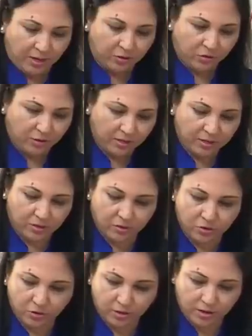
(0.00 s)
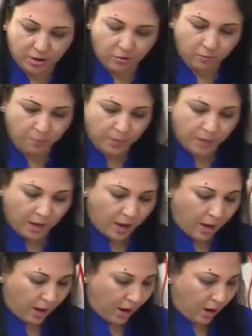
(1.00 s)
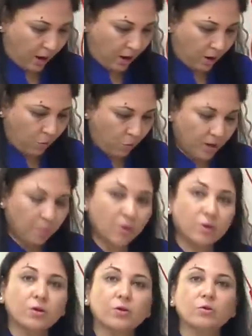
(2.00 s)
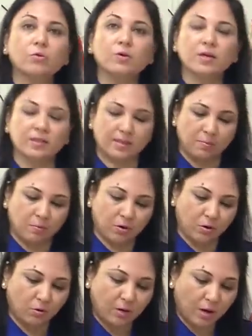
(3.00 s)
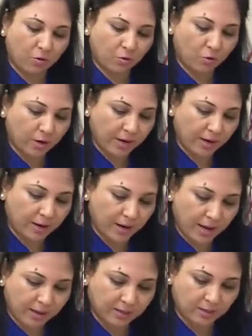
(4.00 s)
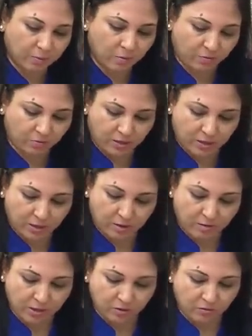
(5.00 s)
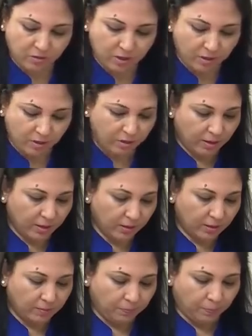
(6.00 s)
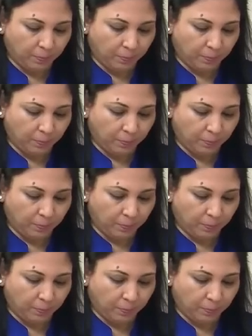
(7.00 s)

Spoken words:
So this is good now. What I'm going to do is I'm going to now go ahead and add some of the rest of the ingredients.